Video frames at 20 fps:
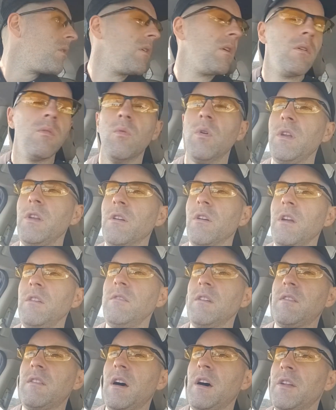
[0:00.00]
when you're in
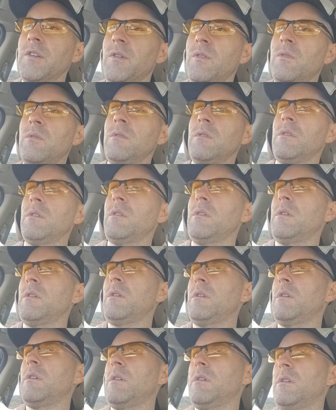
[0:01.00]
the tunnel,
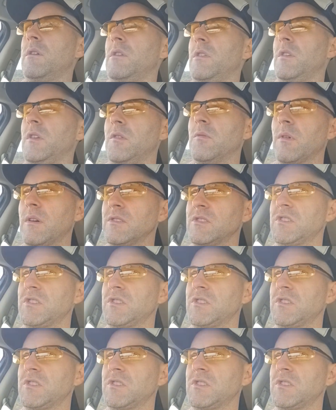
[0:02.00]
you run